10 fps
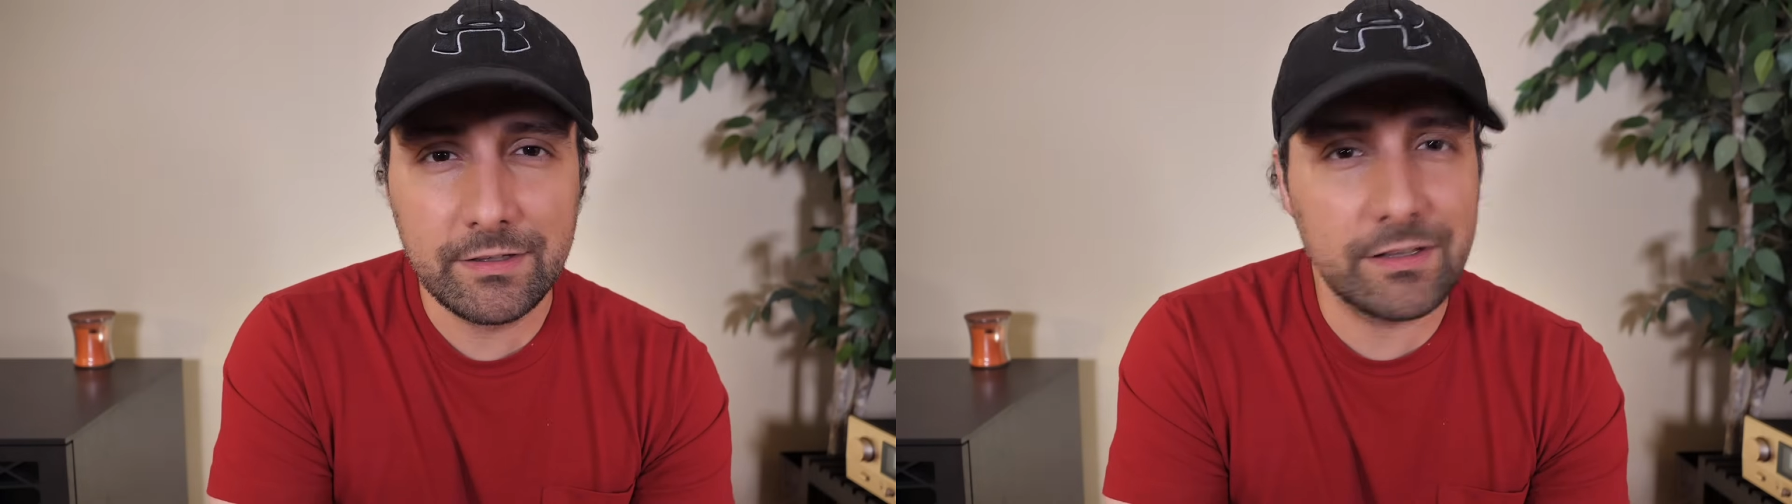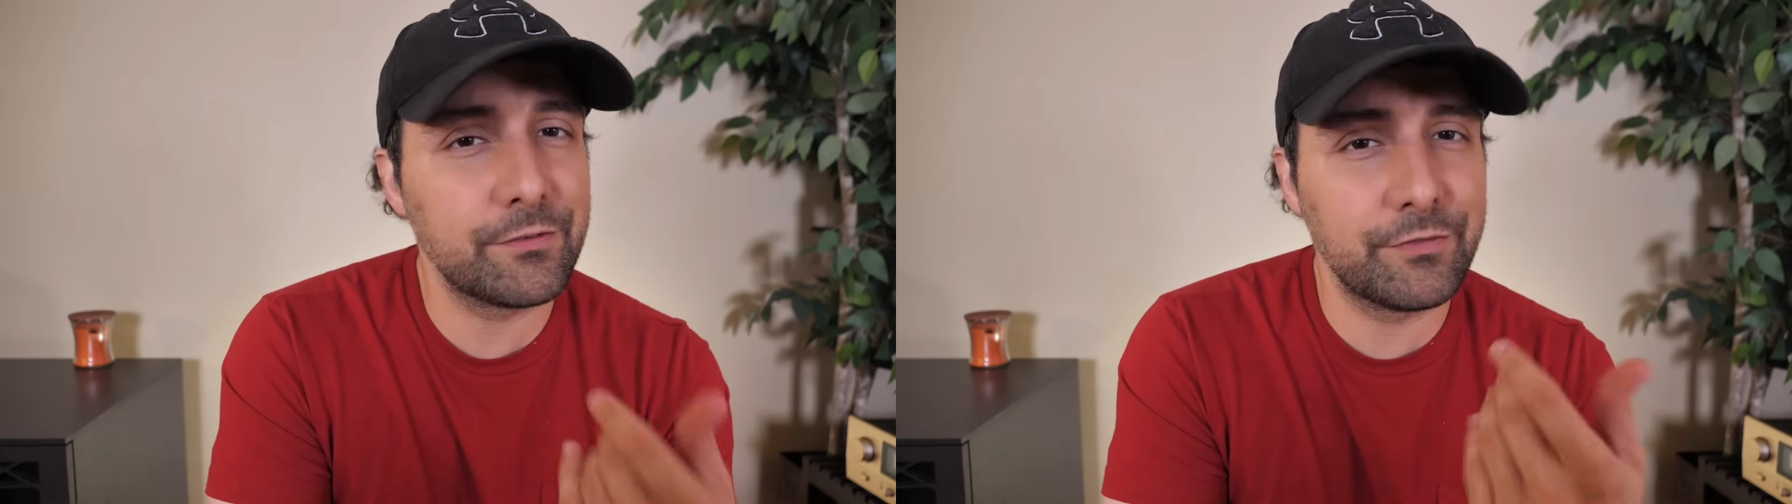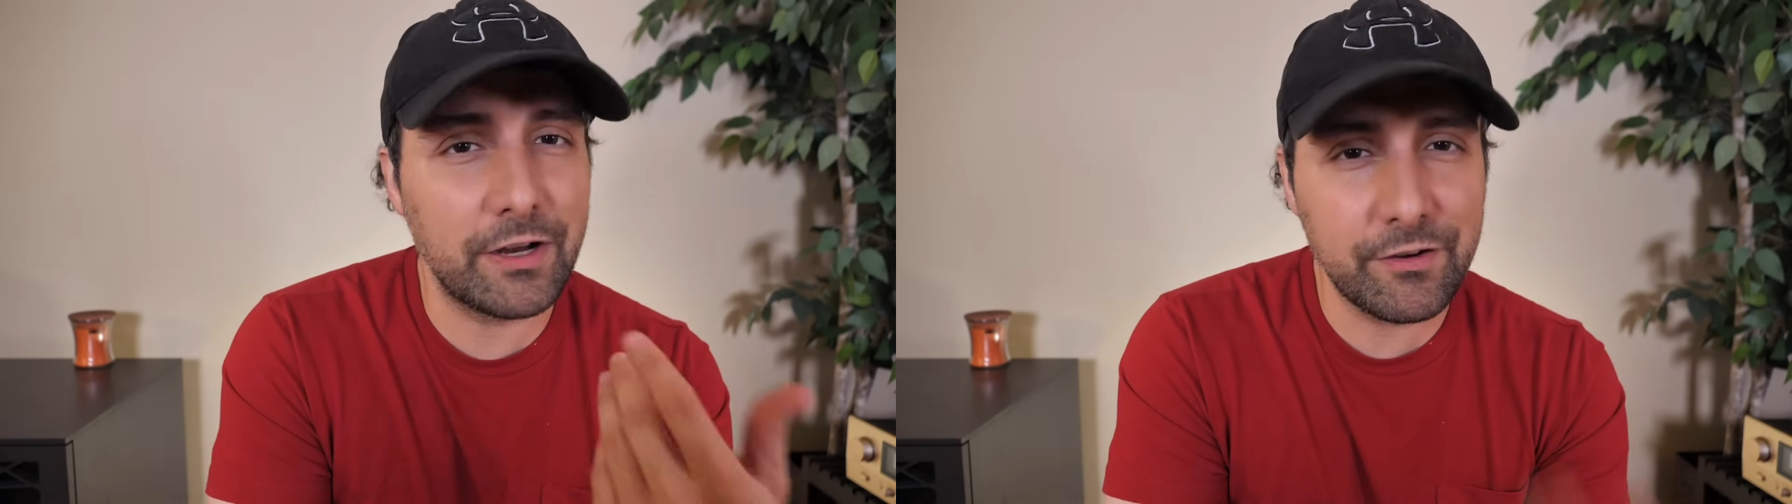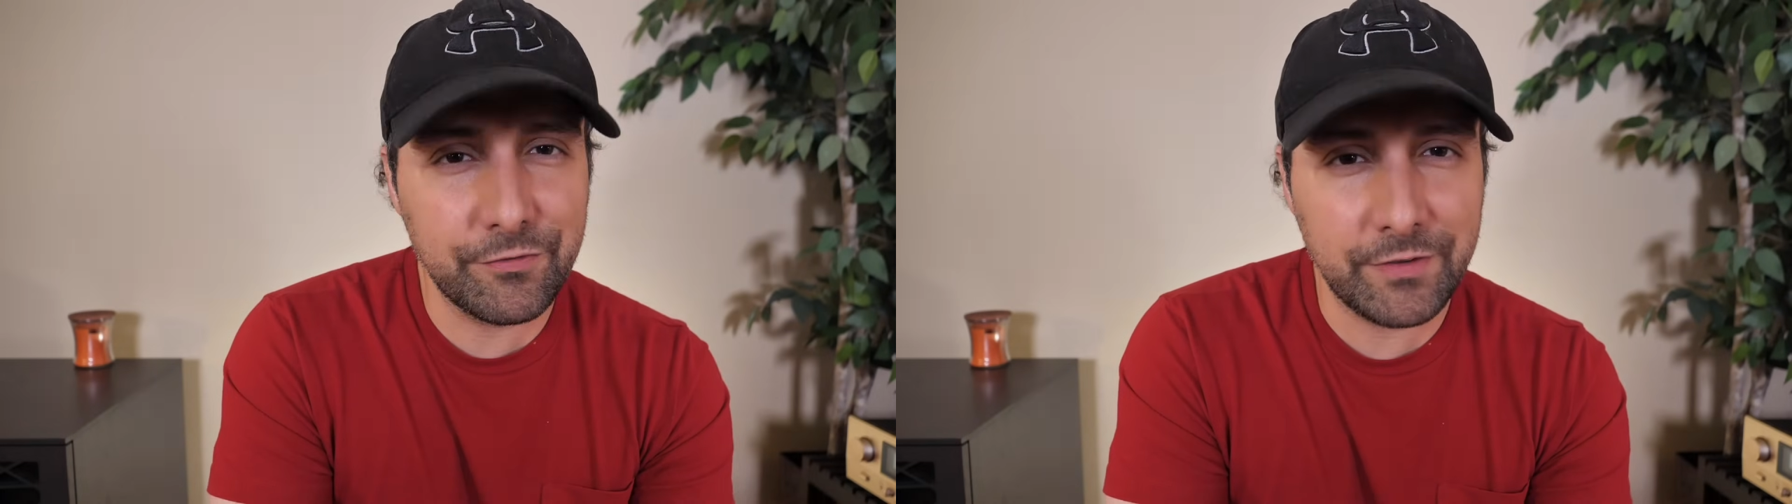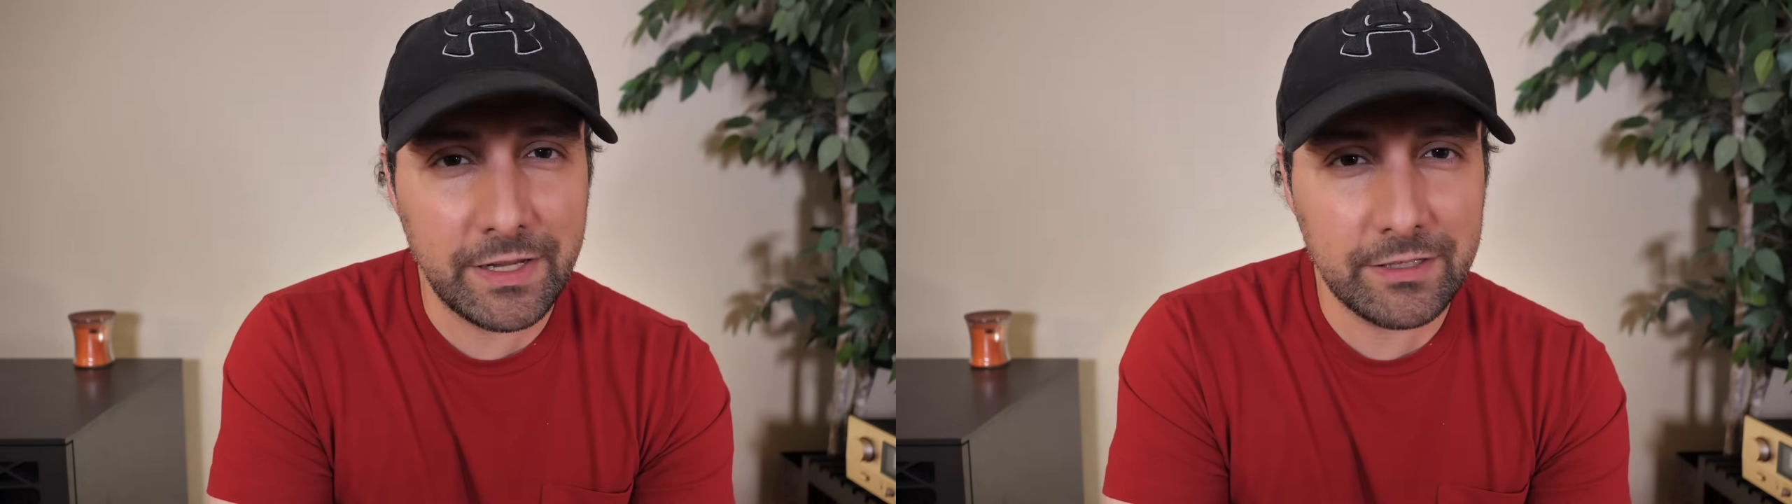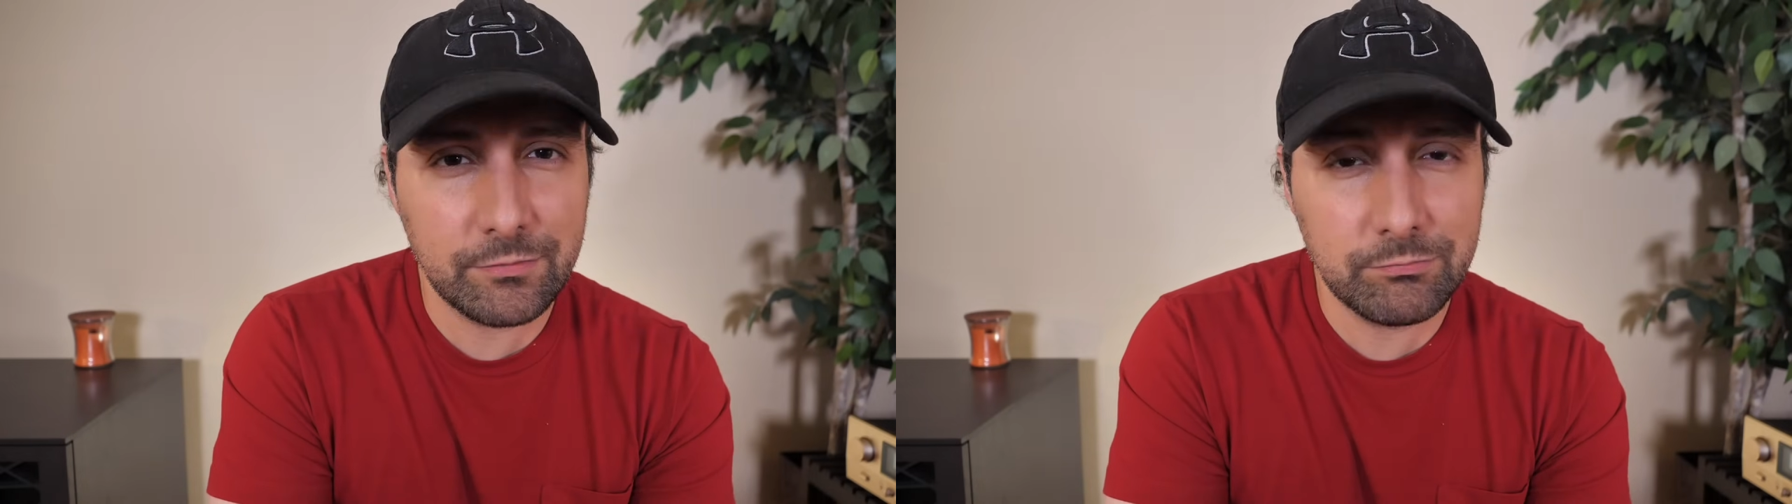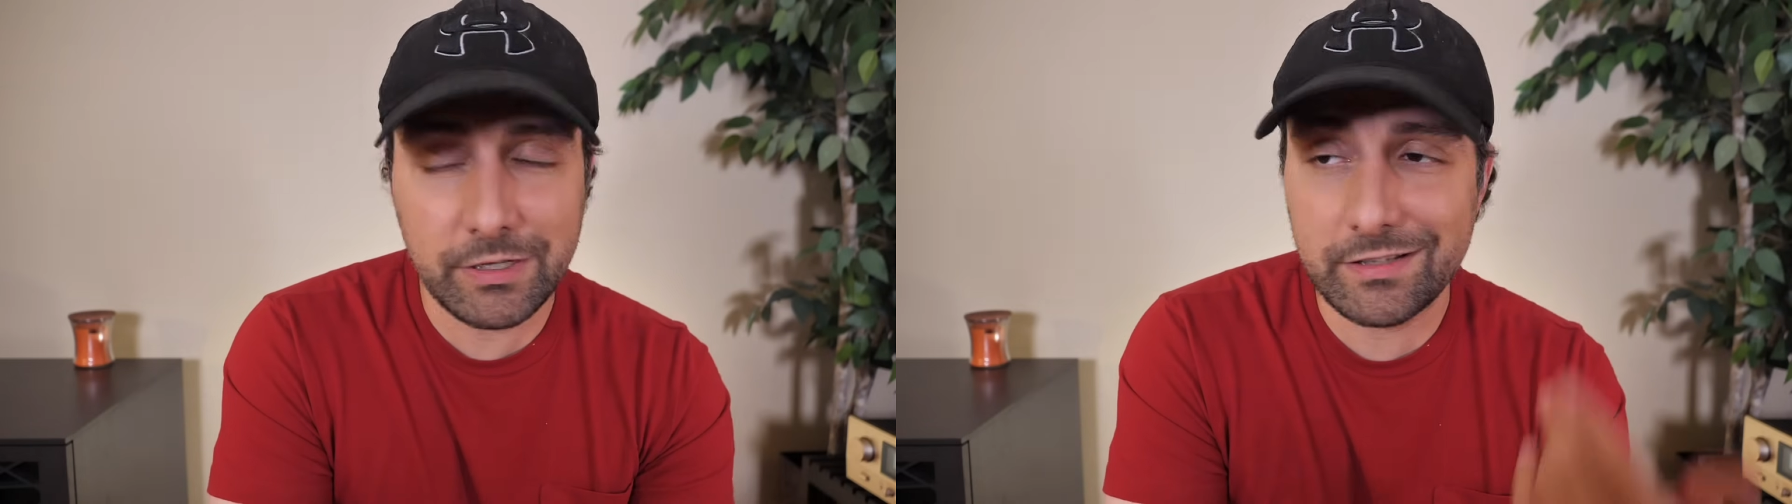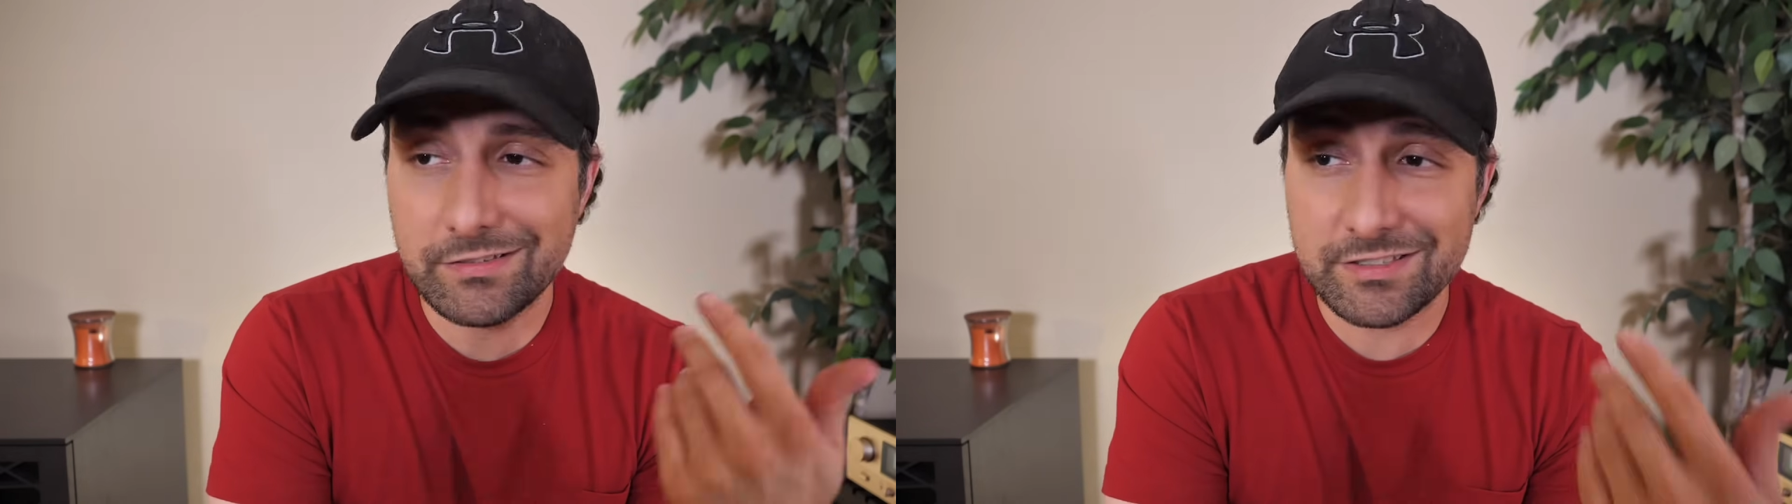It's very faint,
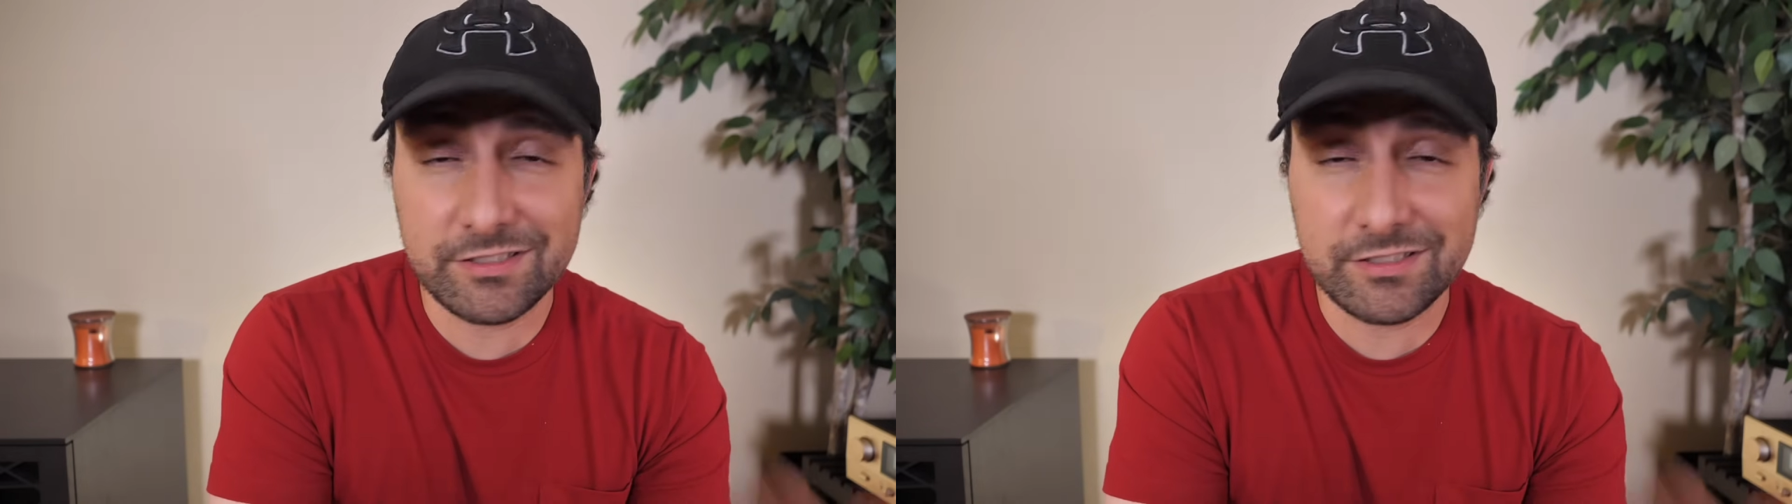but